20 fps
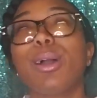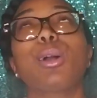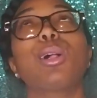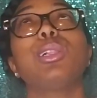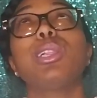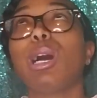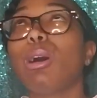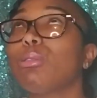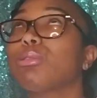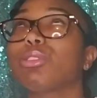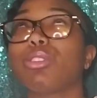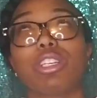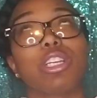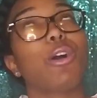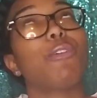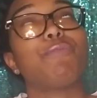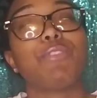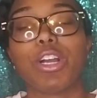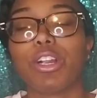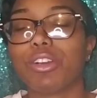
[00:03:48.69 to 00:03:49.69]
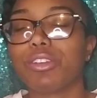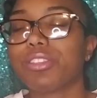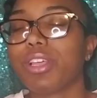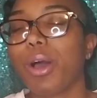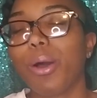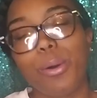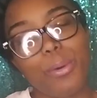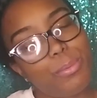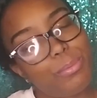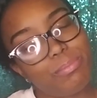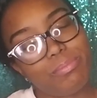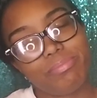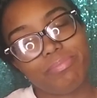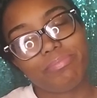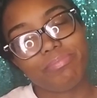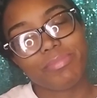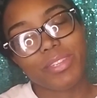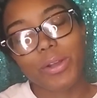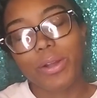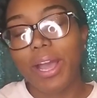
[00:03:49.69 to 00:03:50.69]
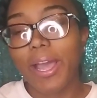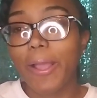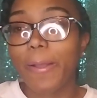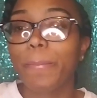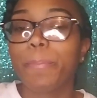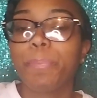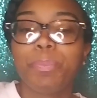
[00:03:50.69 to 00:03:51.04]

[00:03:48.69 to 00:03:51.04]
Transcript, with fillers: closing on your first home, okay?